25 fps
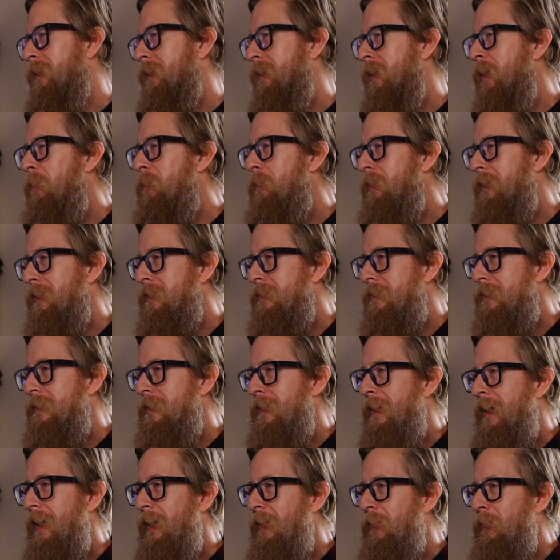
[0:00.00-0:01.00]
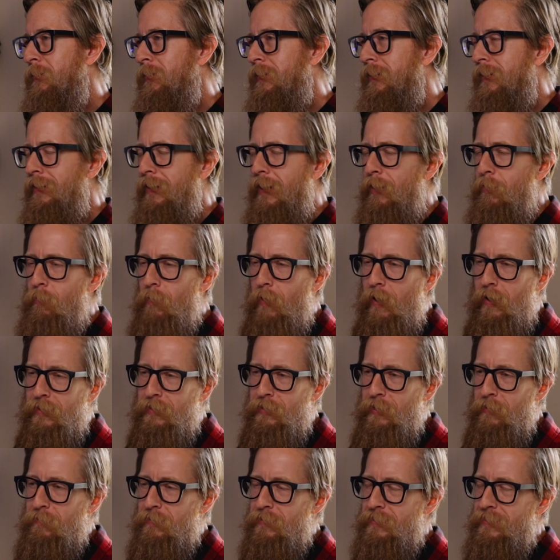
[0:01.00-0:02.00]
company in Seattle, and I
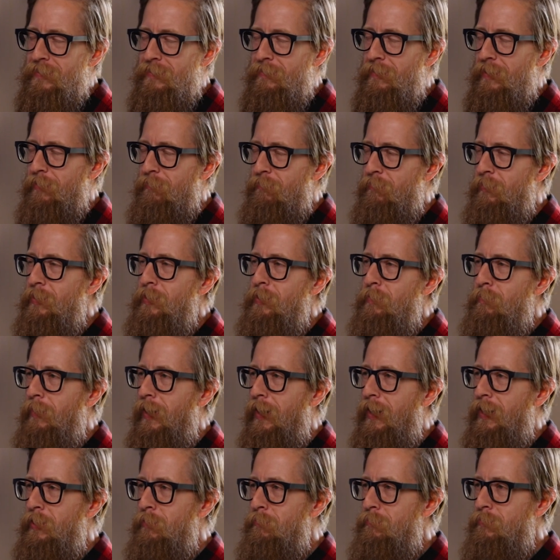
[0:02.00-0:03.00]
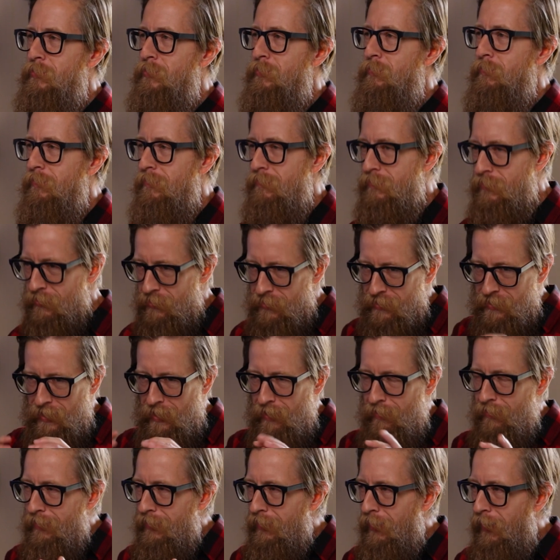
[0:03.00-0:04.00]
walked over to a friend of mine who was sort of just
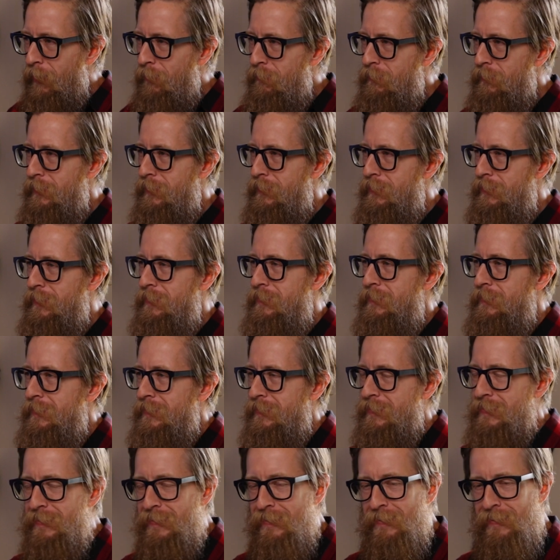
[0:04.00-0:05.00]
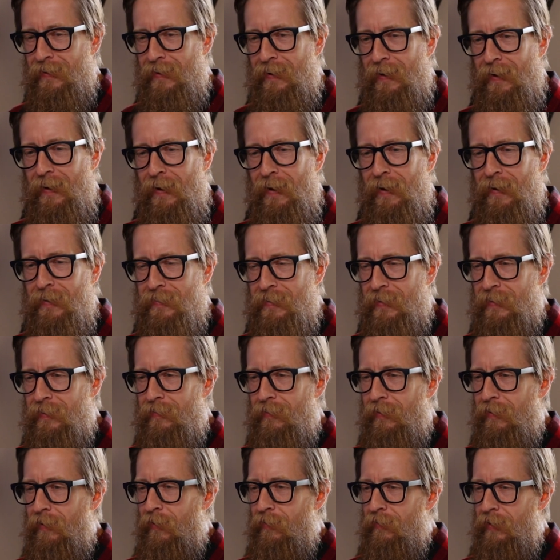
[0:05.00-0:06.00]
staring off in the distance, and I was like,